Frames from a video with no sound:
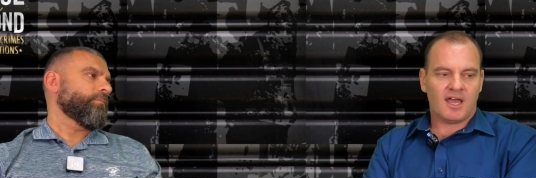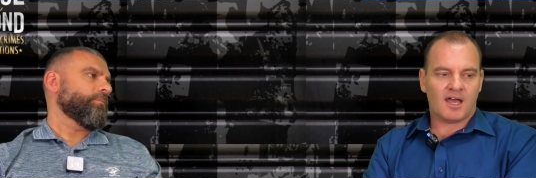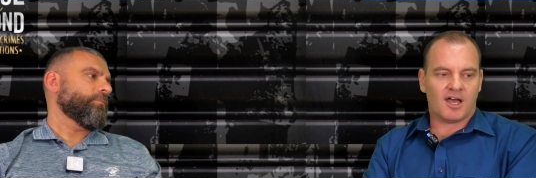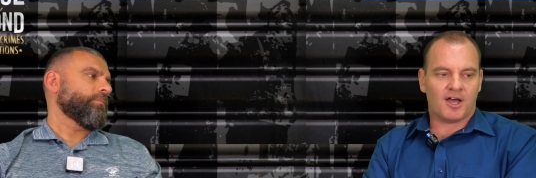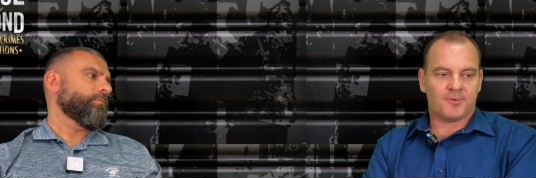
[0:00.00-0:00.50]

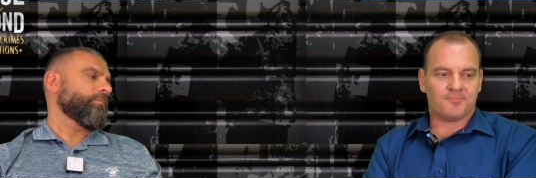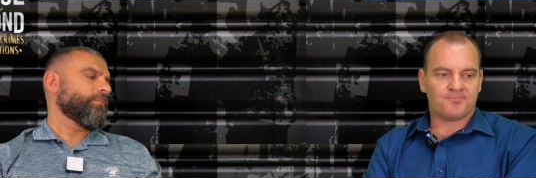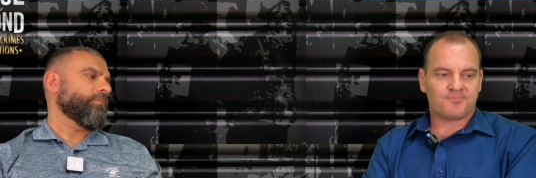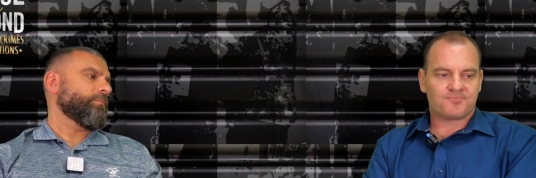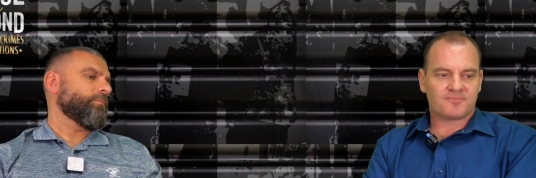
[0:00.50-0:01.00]
Speaker 1: Um,
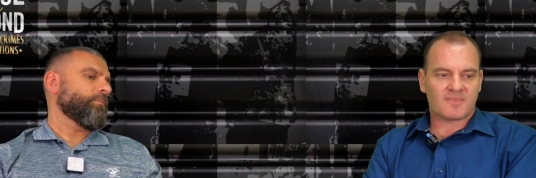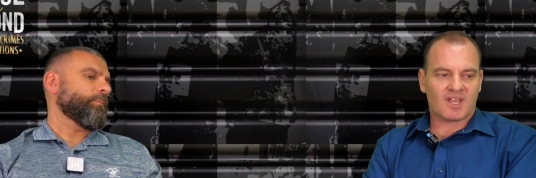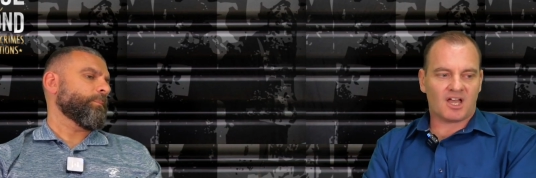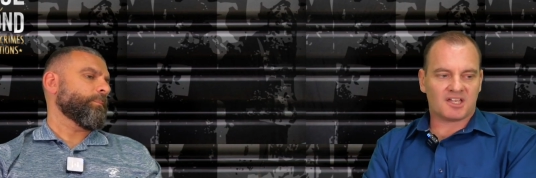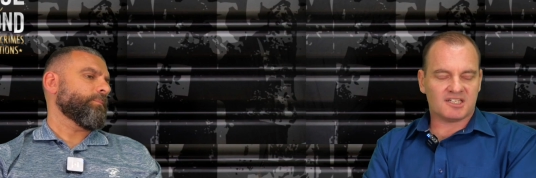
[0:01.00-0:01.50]

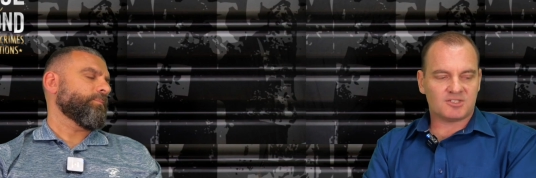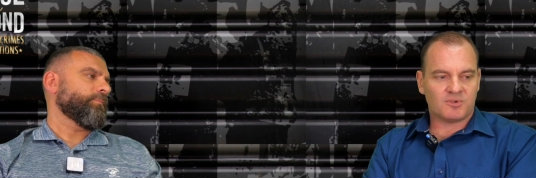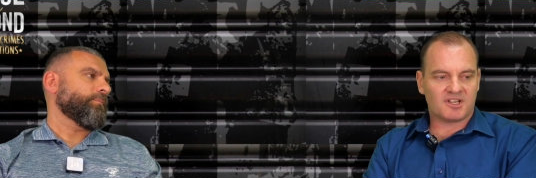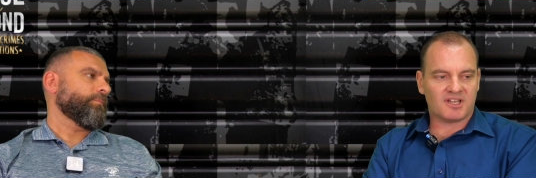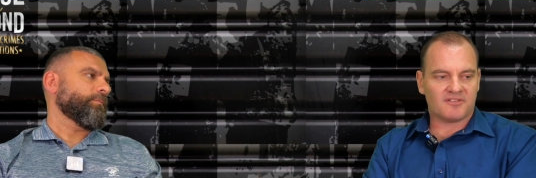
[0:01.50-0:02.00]
I guess
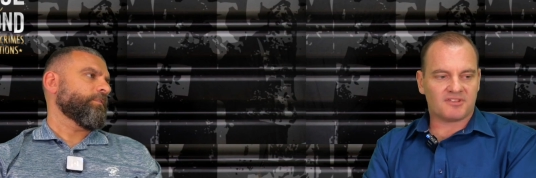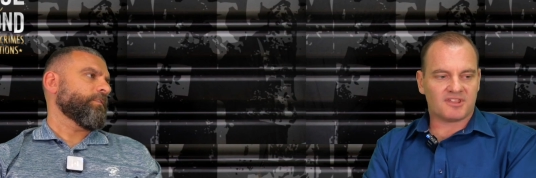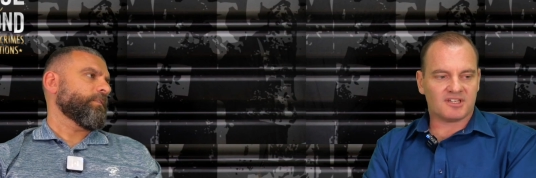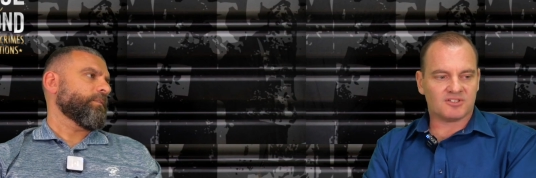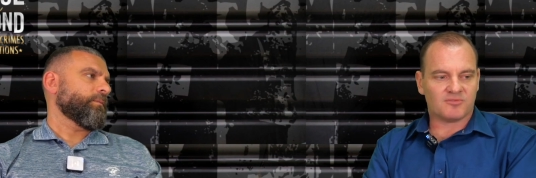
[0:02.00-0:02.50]
one of the other
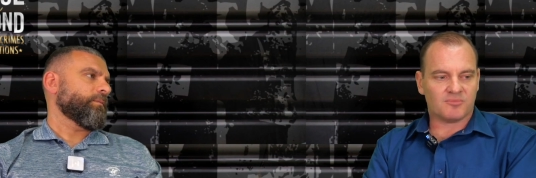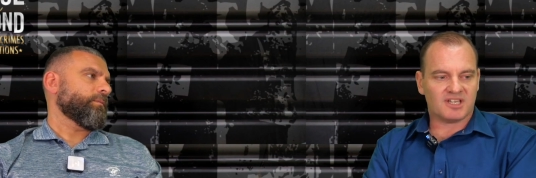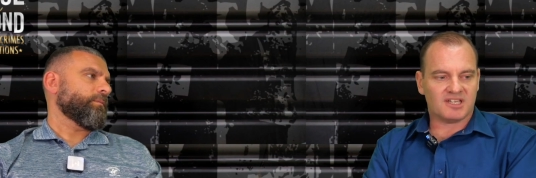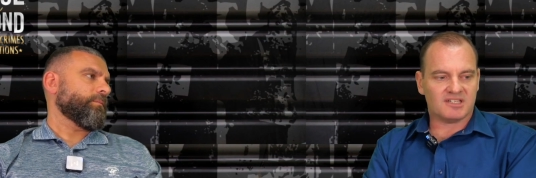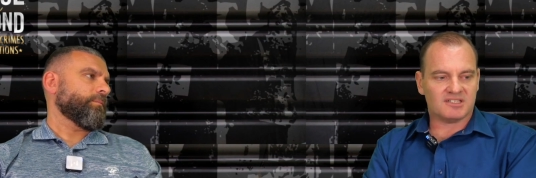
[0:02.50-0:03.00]
things for
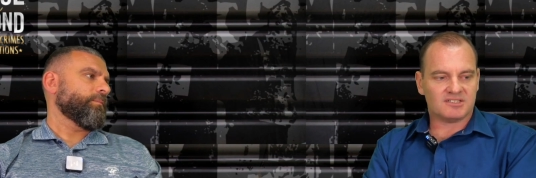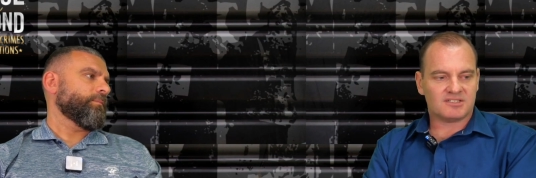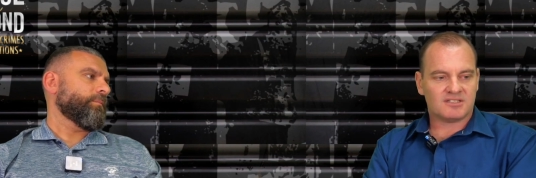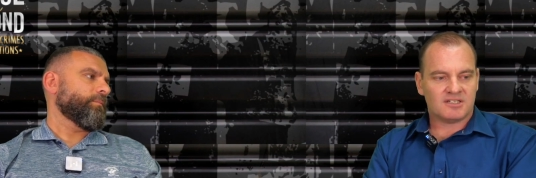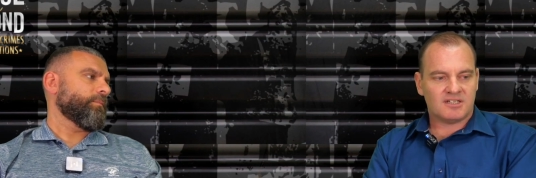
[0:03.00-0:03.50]
me
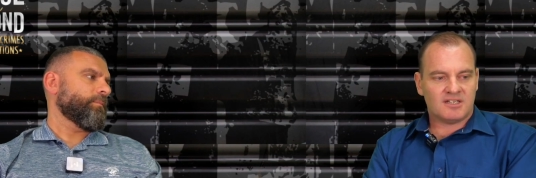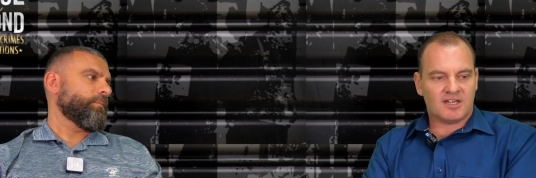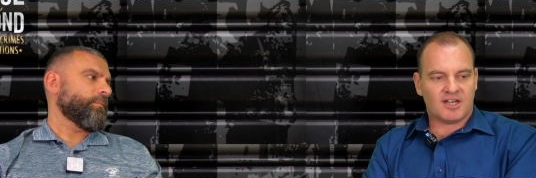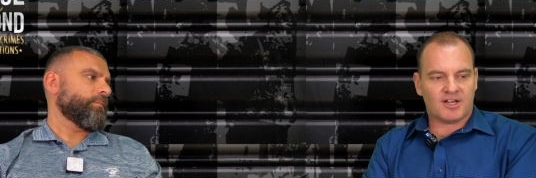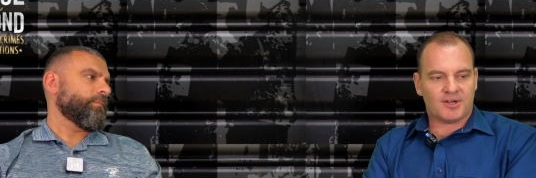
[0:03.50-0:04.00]
is
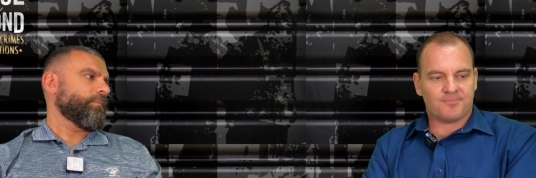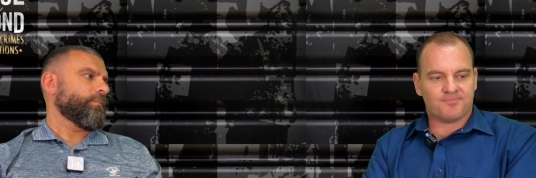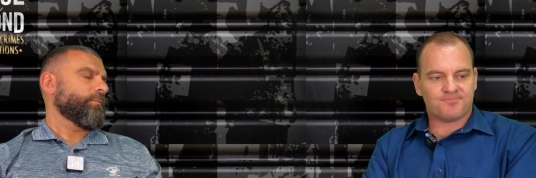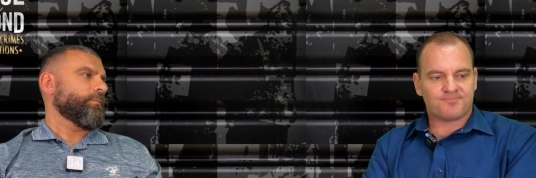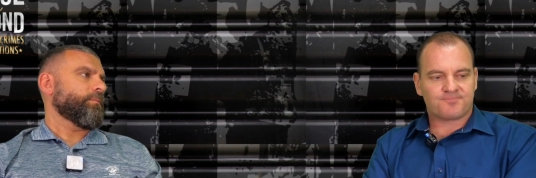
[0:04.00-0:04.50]
um,